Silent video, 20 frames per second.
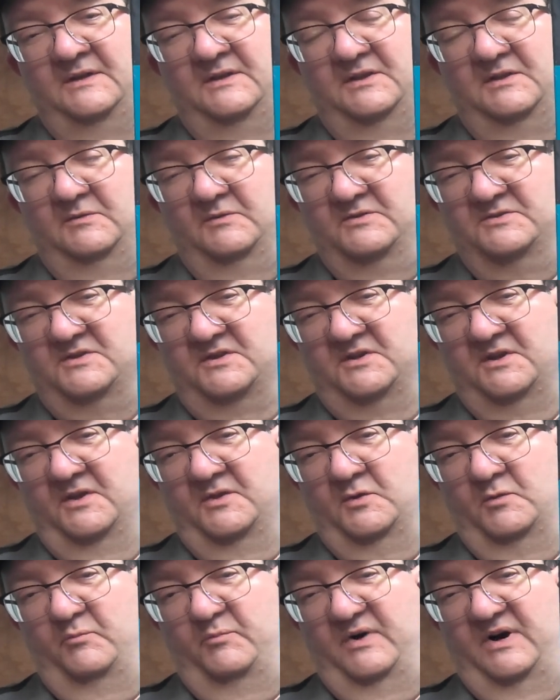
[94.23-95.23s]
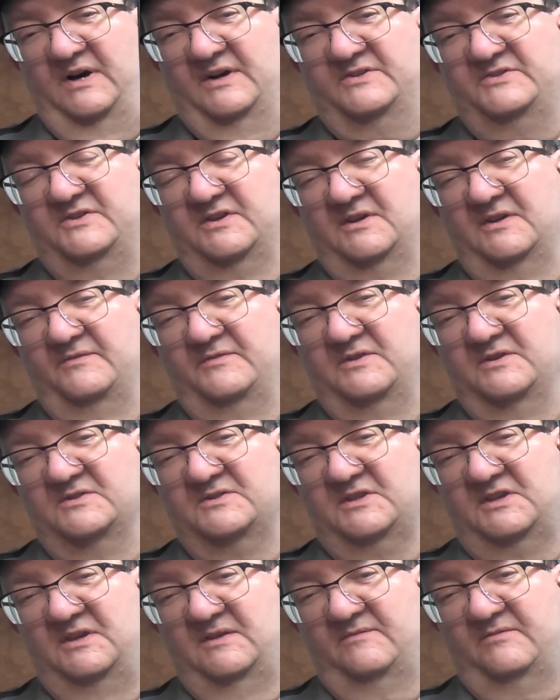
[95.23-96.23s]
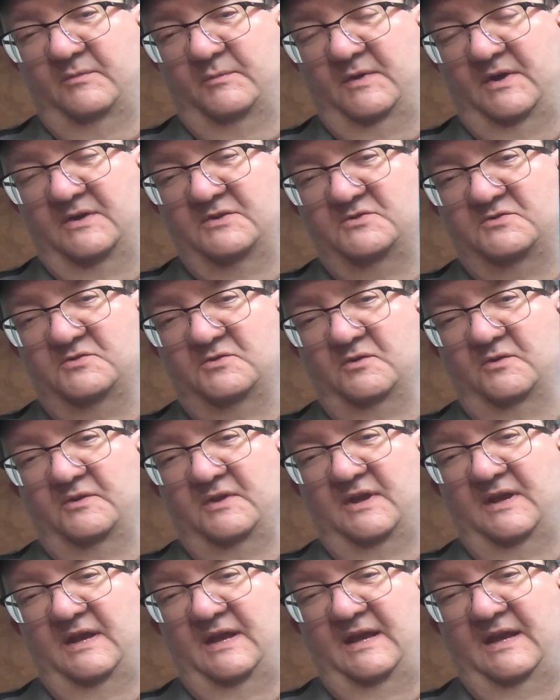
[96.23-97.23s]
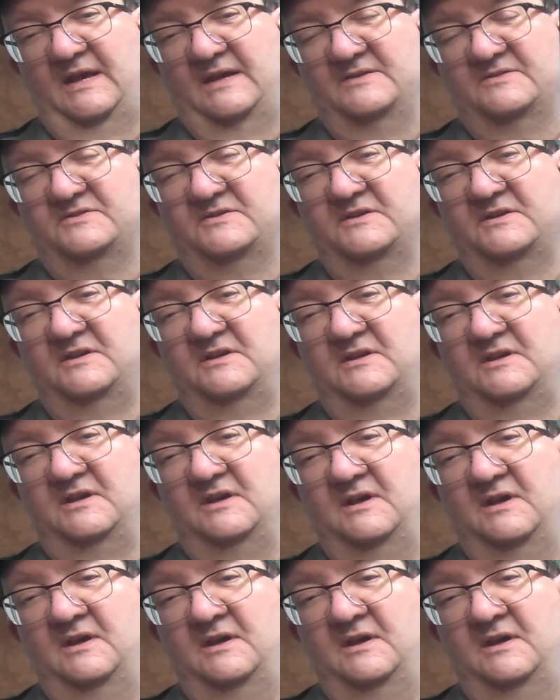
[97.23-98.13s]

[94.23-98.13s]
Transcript: There is another boxing of this kit from Azur that has the